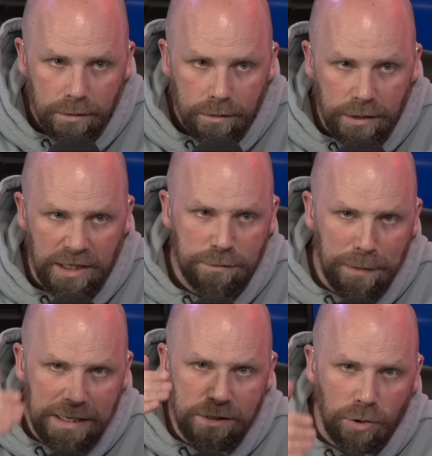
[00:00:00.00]
that is
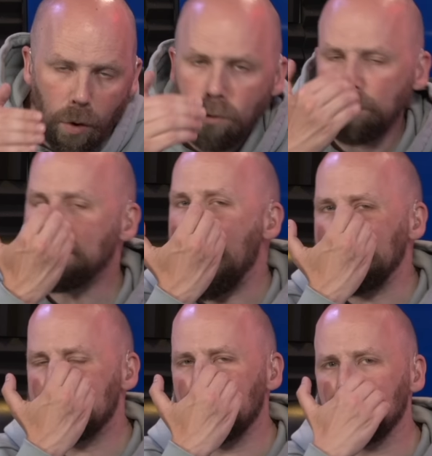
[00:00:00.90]
being told that
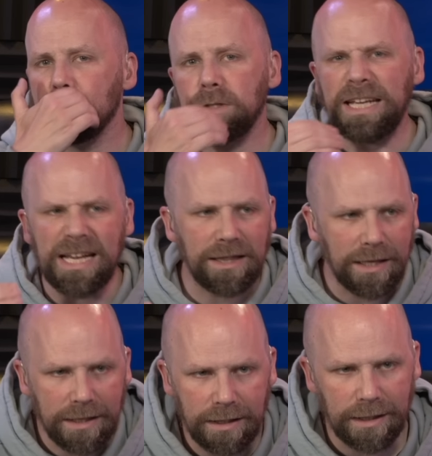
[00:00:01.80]
to, like
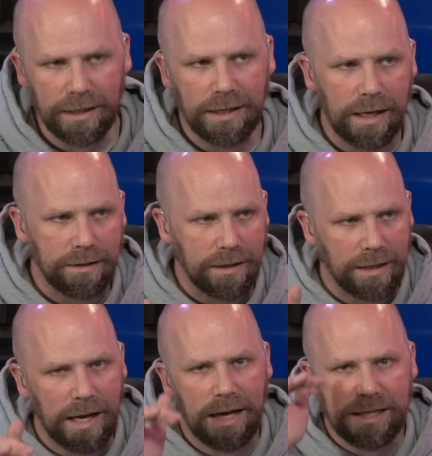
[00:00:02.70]
a
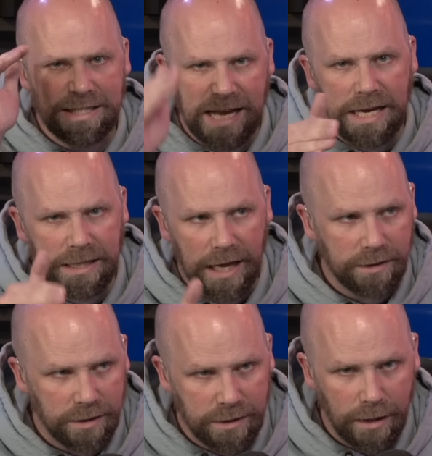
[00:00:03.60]
guy is saying that
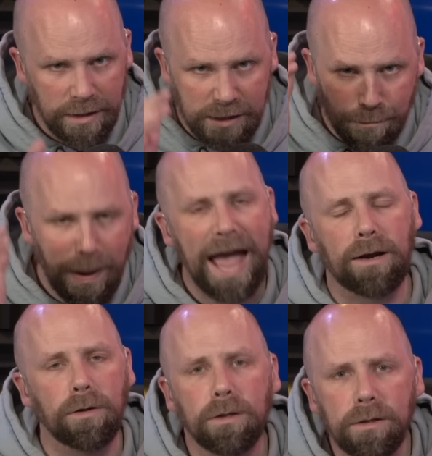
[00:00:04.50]
to in this
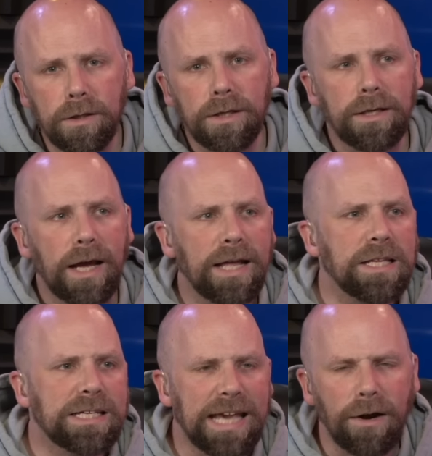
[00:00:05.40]
battle, and the
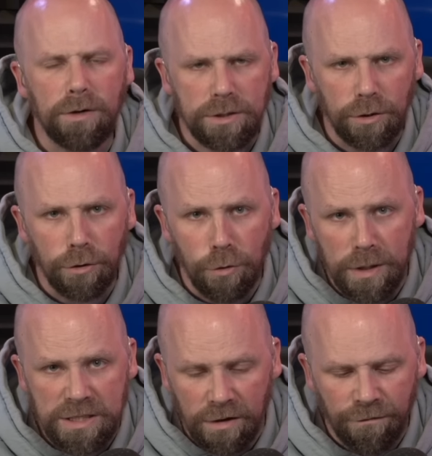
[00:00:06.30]
character who
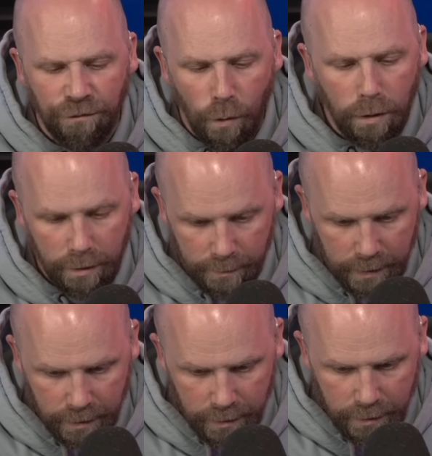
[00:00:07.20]
is informed,
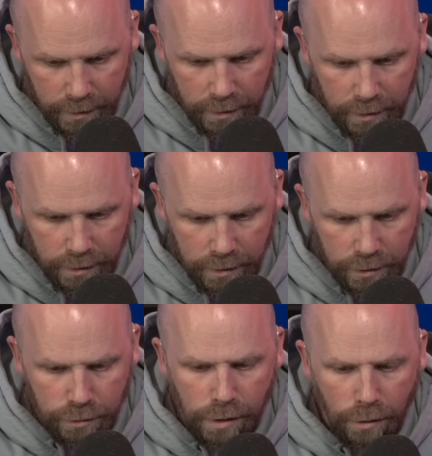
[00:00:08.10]

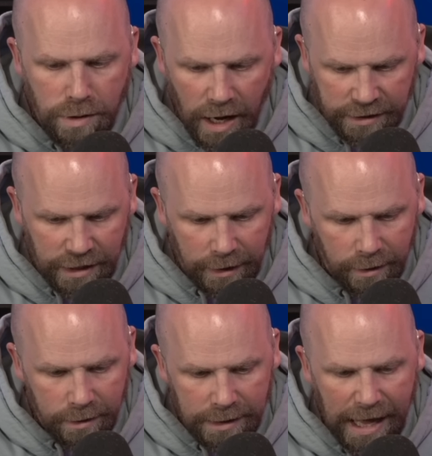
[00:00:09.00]
"You know
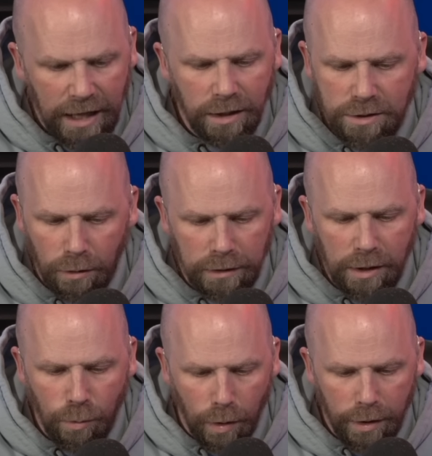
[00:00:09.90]
nothing. Hell is only a
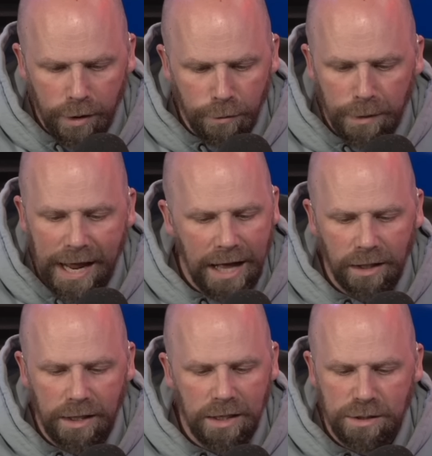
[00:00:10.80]
word.
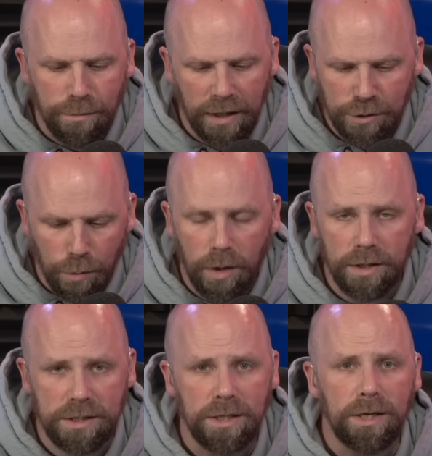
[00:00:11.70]
Reality is much
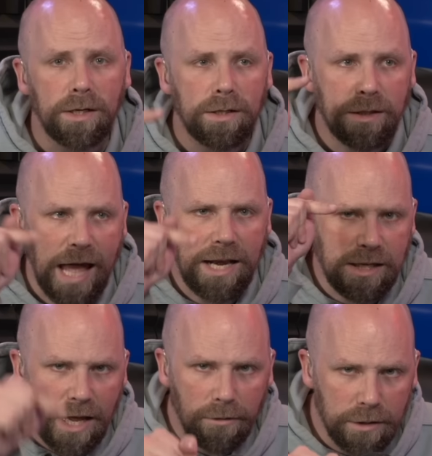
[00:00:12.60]
worse." That
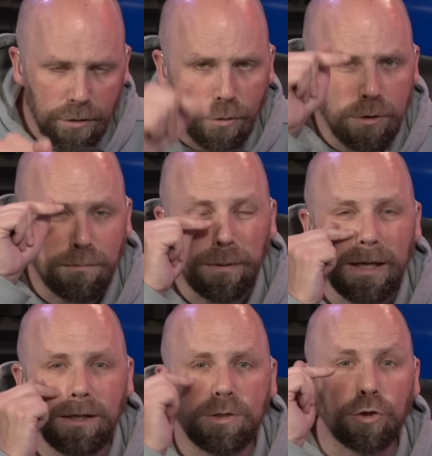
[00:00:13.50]
character who's
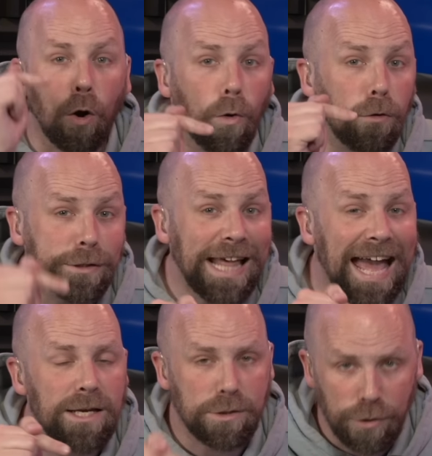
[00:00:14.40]
being told
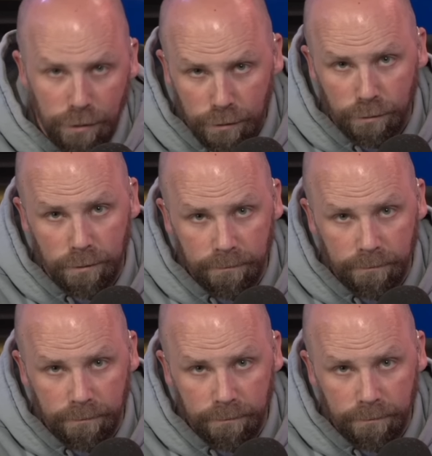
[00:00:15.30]
that to